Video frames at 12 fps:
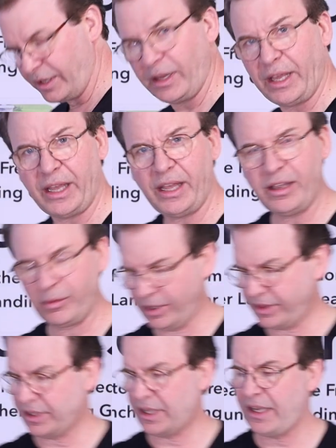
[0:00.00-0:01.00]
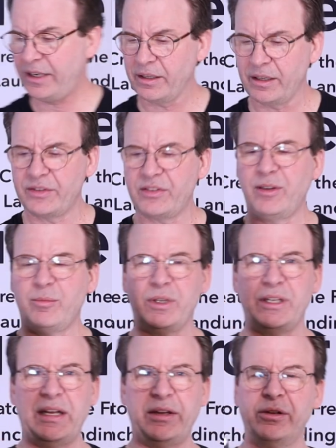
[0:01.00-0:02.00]
a leg with a handle
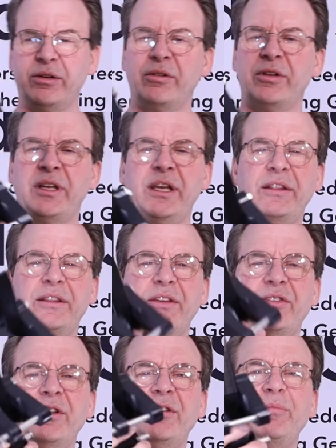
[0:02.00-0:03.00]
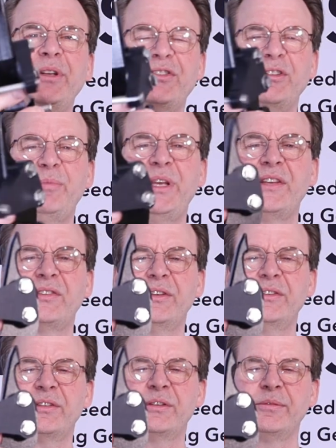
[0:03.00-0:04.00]
assembly. Now, you're going to get this in bits and
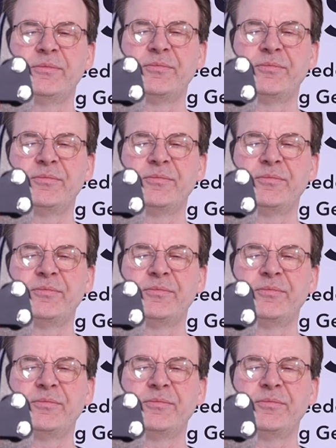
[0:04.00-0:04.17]
pieces.